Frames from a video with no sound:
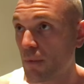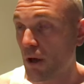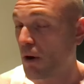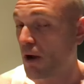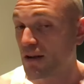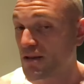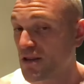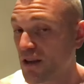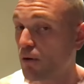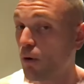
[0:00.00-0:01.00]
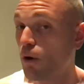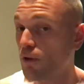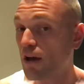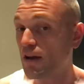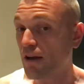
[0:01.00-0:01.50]
Now, I could sit here all
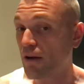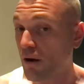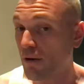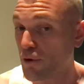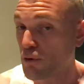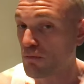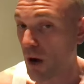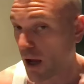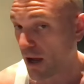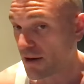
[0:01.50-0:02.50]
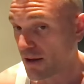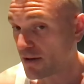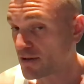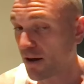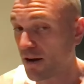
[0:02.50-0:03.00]
night and offer you my
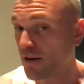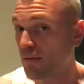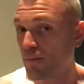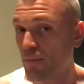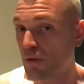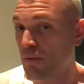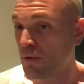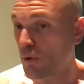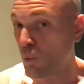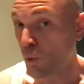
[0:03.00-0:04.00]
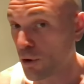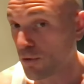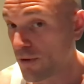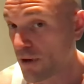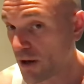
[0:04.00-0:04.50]
ideas on
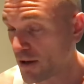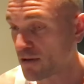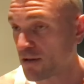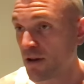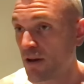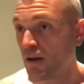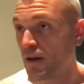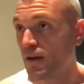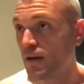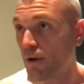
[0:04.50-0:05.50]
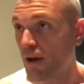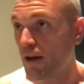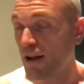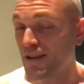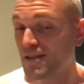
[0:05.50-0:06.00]
warrior fitness, right?
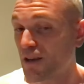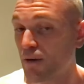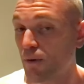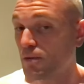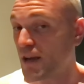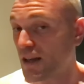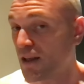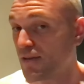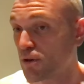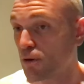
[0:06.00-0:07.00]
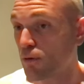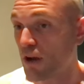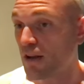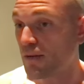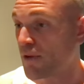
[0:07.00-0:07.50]
I could tell you, oh, deadlifts are
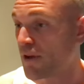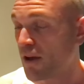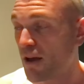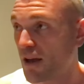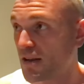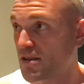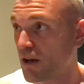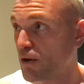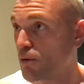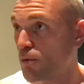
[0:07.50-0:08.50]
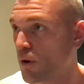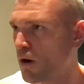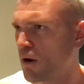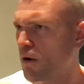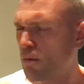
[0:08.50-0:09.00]
great. I could tell you,
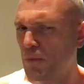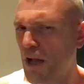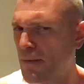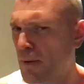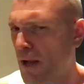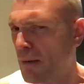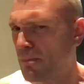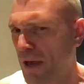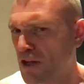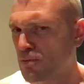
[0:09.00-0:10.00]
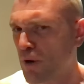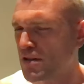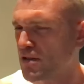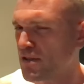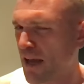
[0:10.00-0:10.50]
blah, blah, blah, bench
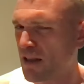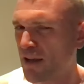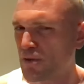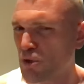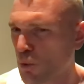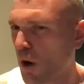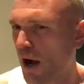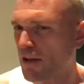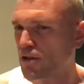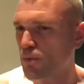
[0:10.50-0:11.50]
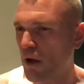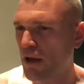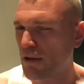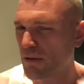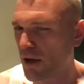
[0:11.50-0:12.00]
presses, deadlifts, squats,
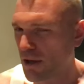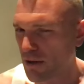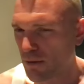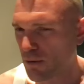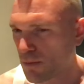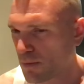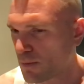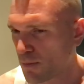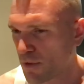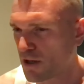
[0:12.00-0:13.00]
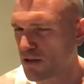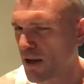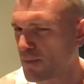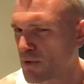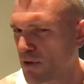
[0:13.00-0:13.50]
right? Like these
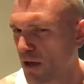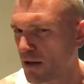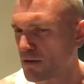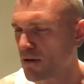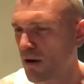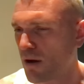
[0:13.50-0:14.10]
types of things.